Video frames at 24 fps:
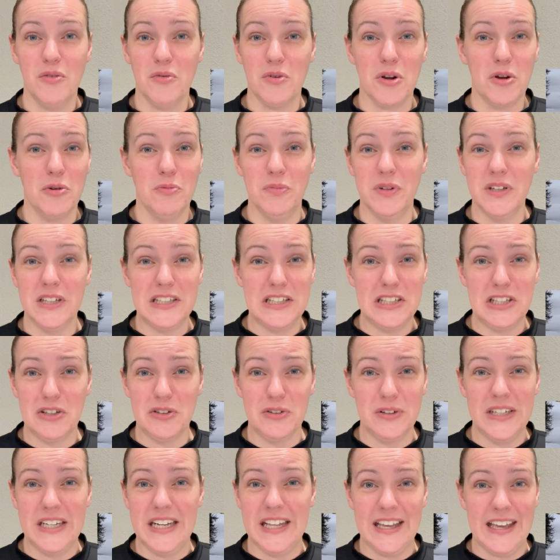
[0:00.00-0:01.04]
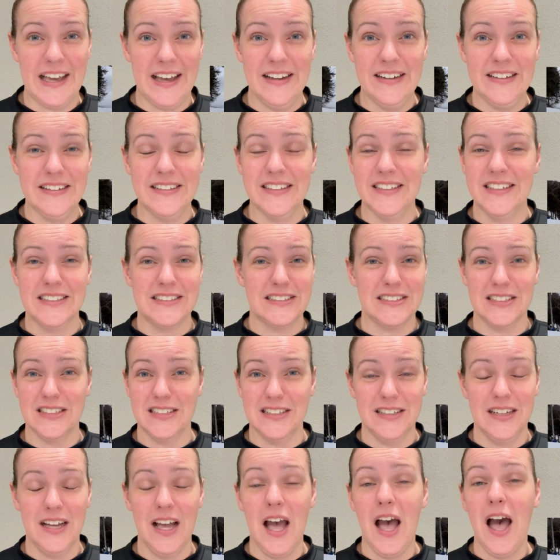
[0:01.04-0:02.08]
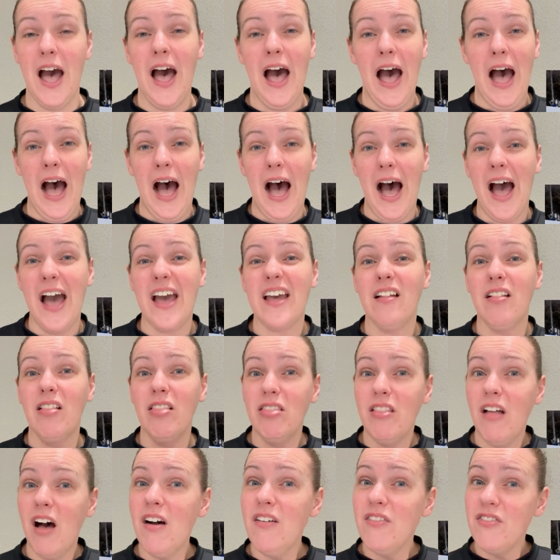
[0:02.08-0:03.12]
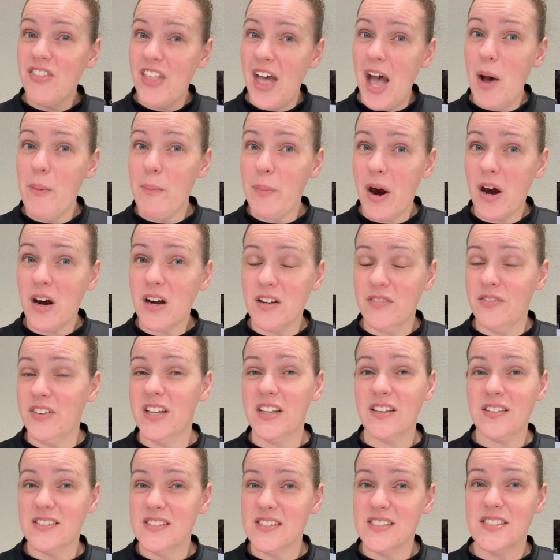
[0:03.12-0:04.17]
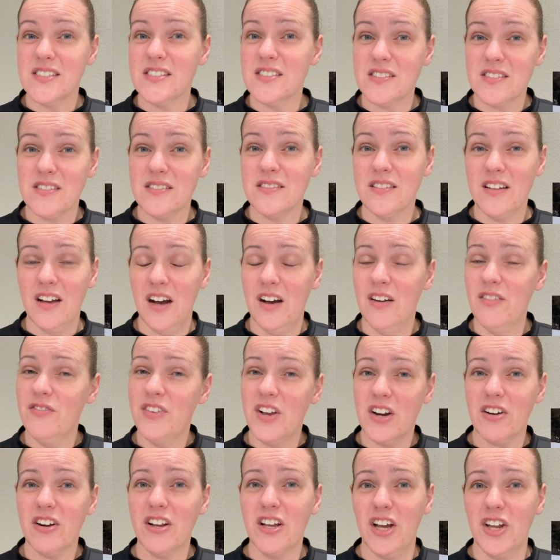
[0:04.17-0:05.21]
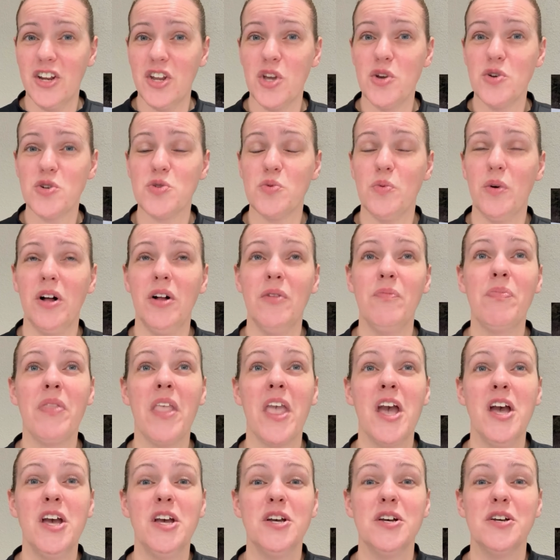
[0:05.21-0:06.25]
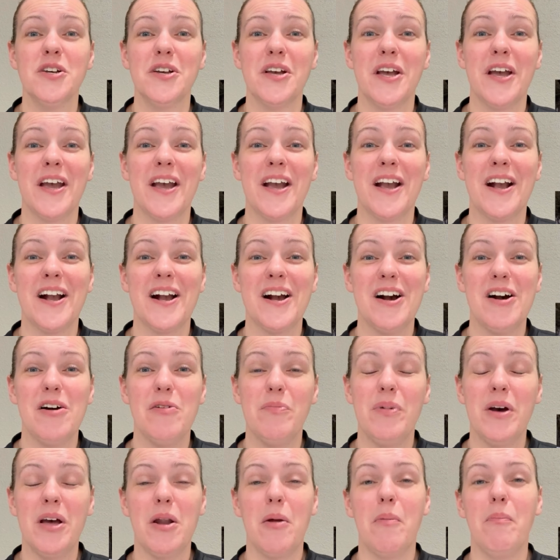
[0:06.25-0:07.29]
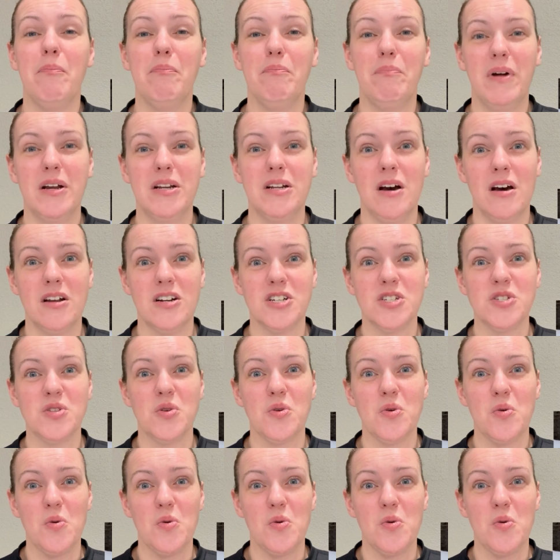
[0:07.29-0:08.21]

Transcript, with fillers: green again. I love that part of it. This is very unusual, but my daughters,